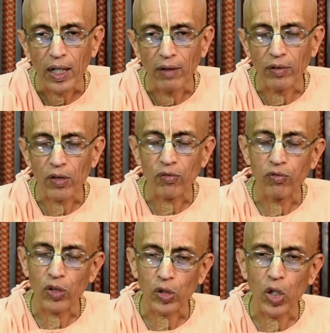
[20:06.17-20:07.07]
our
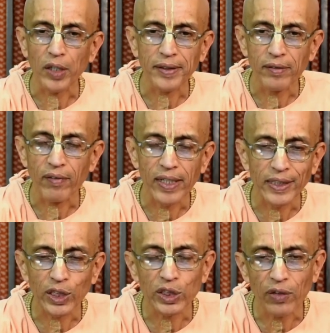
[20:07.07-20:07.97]
forgotten
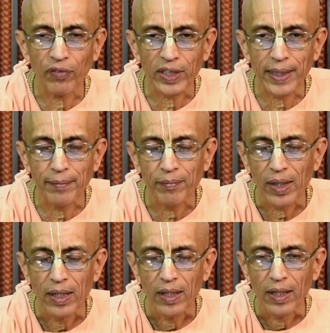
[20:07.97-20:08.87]
relationship with Him,
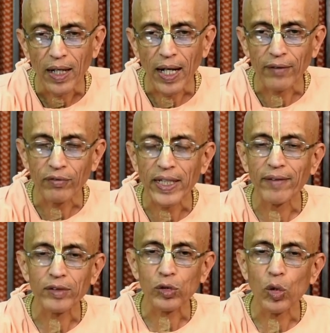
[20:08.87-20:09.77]
and we
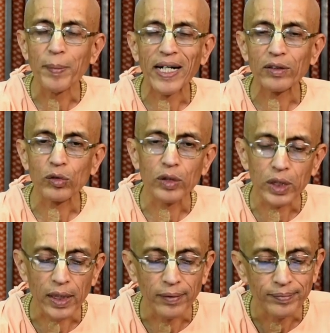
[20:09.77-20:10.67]
have to go back to
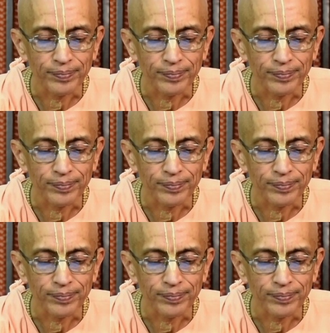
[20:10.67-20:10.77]
Krishna.